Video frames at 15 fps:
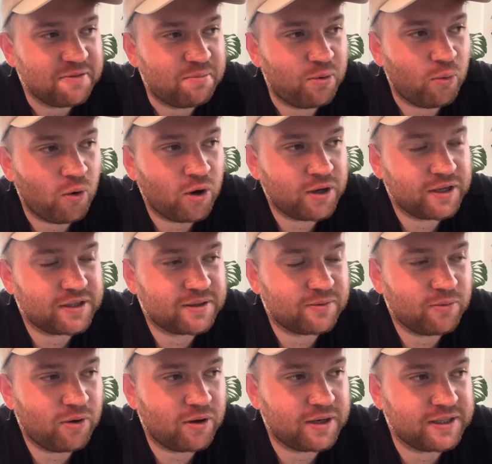But what
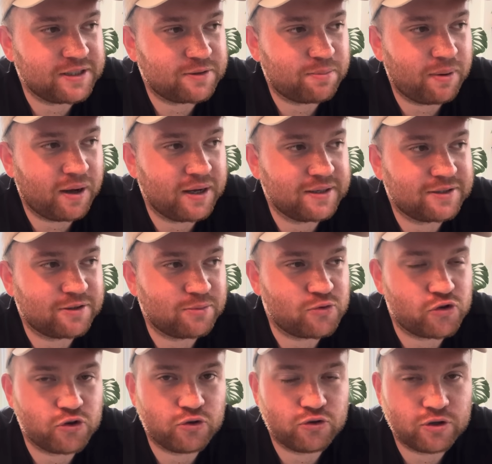an inspired
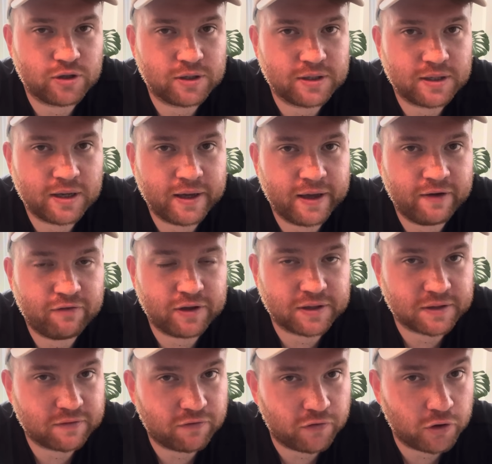substitution. I
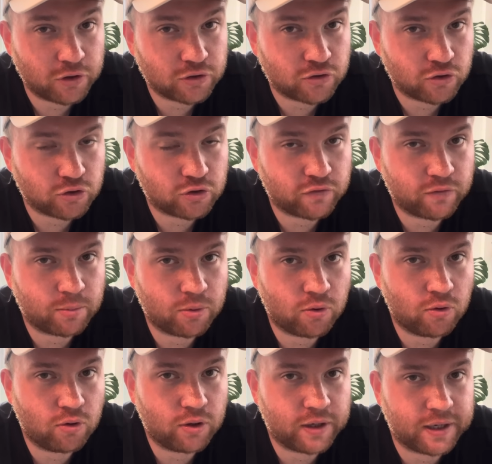think the first touch of the
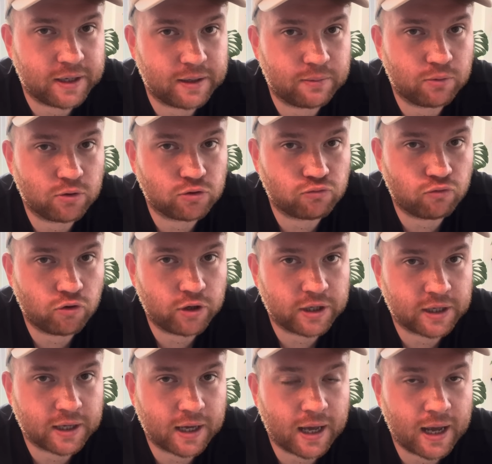ball, he was
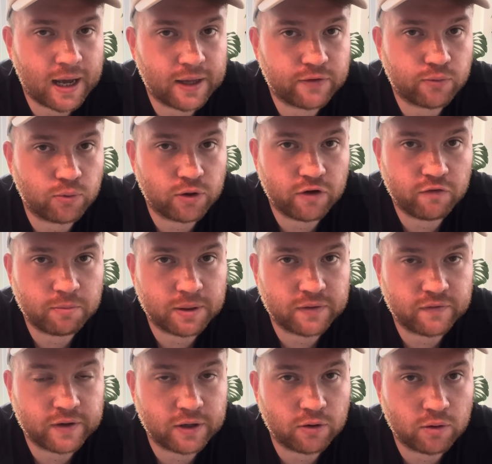running at, would it have
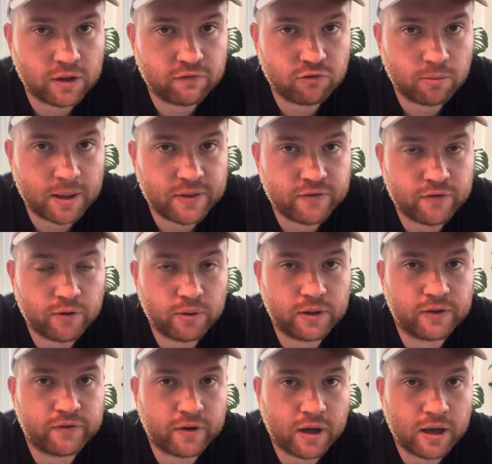been Tino Livramento at
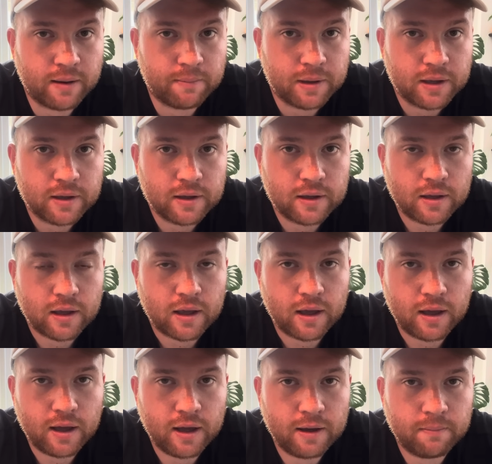the time?
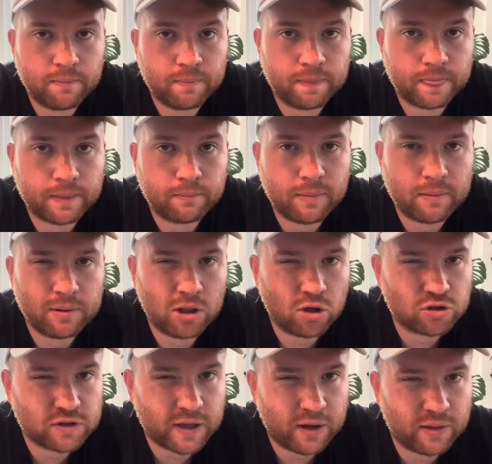Maybe
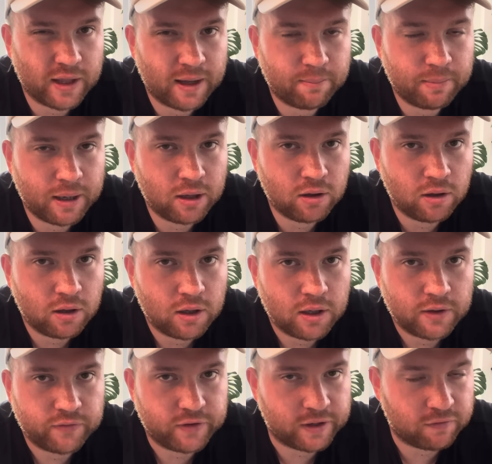lost out that battle,
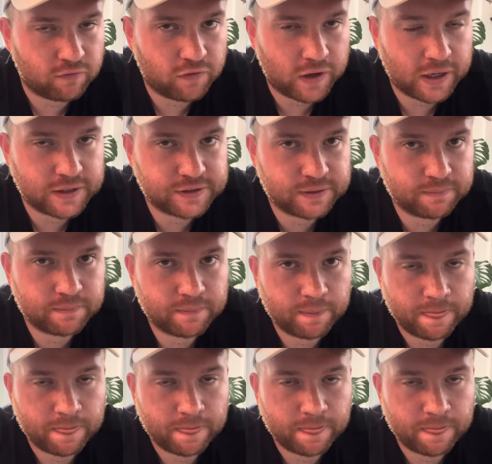didn't faze him.